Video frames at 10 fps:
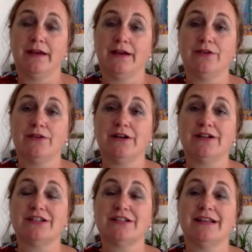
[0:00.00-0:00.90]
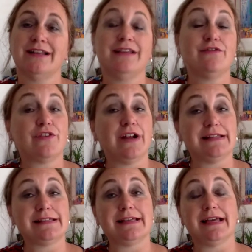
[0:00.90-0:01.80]
concussion, and then
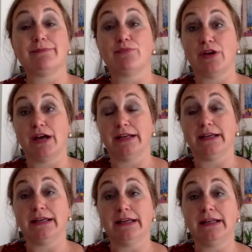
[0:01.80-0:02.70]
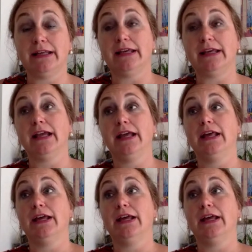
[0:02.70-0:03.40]
friends said pranic healing